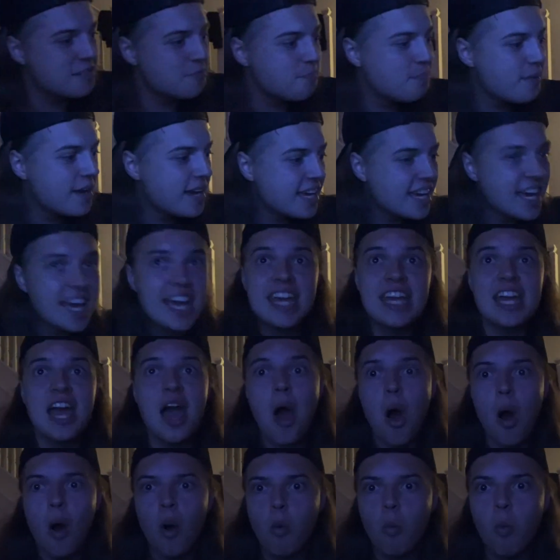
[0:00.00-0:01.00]
Big E.
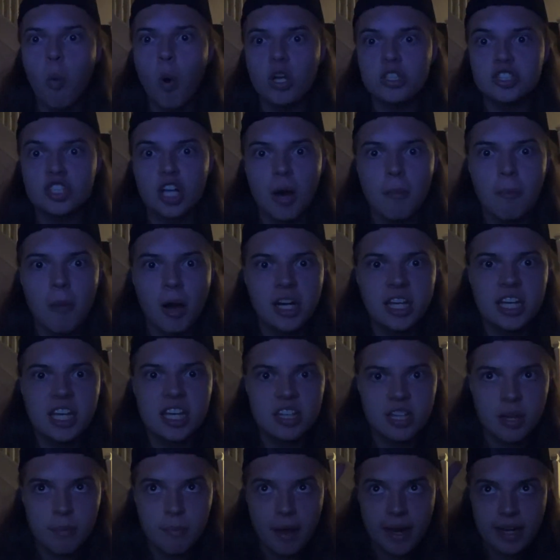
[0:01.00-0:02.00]
What a Money
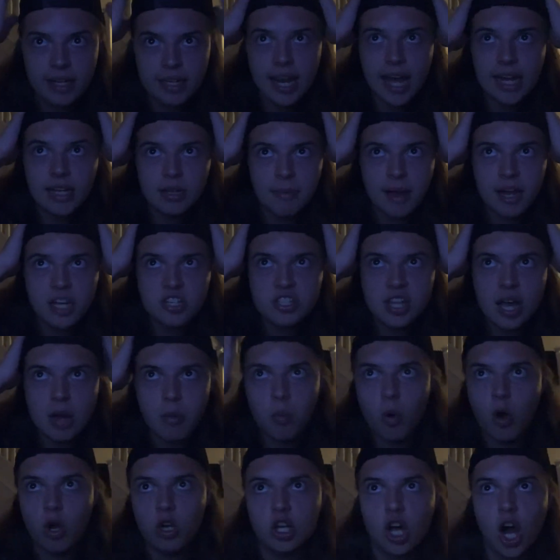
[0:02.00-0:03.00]
in the Bank ladder match that
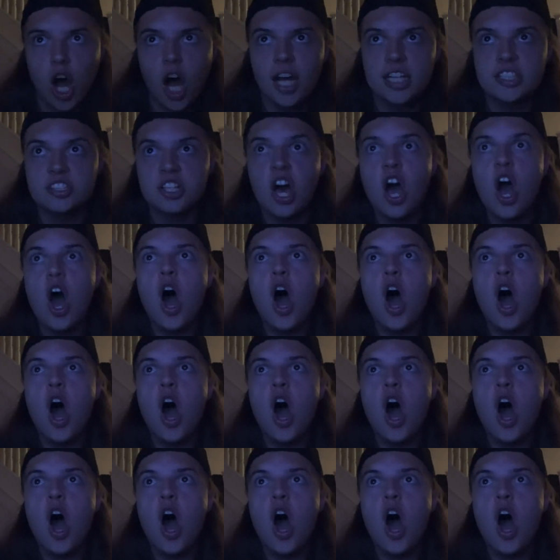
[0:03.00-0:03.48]
was, guys.